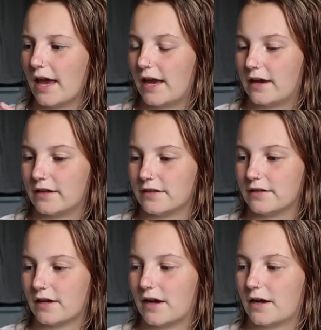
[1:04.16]

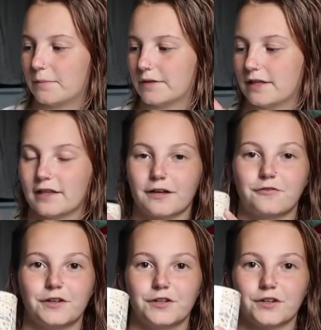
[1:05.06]
and they like
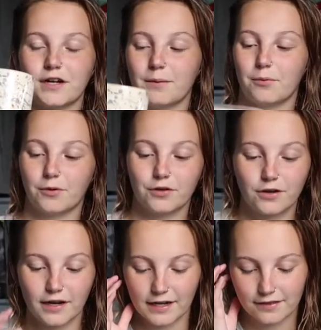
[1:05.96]
fit in your cup
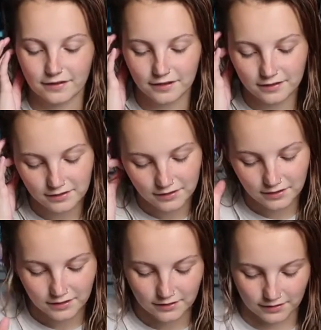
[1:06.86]
holder, and I think
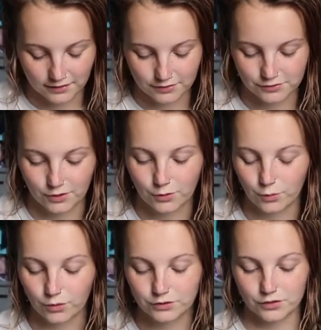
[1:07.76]
that they're so
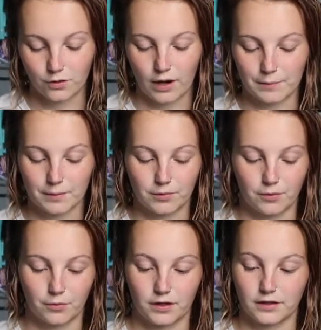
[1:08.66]
cool, so I'm gonna
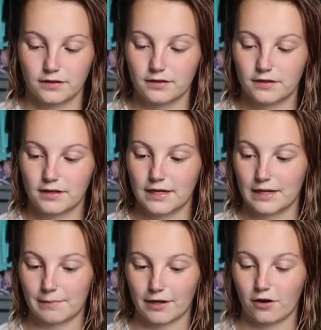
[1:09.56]
put one
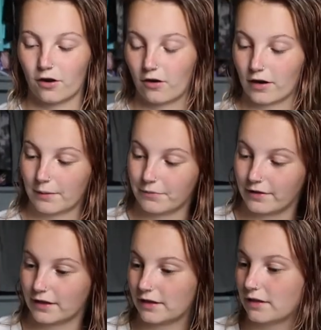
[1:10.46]
in my car. I'm
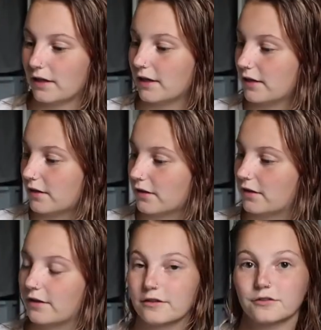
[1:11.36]
thinking like
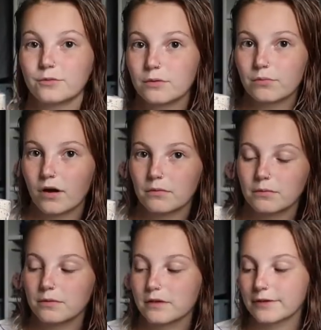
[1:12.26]
this one
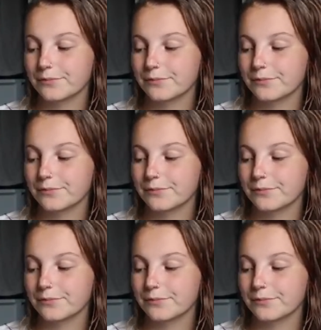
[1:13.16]
probably,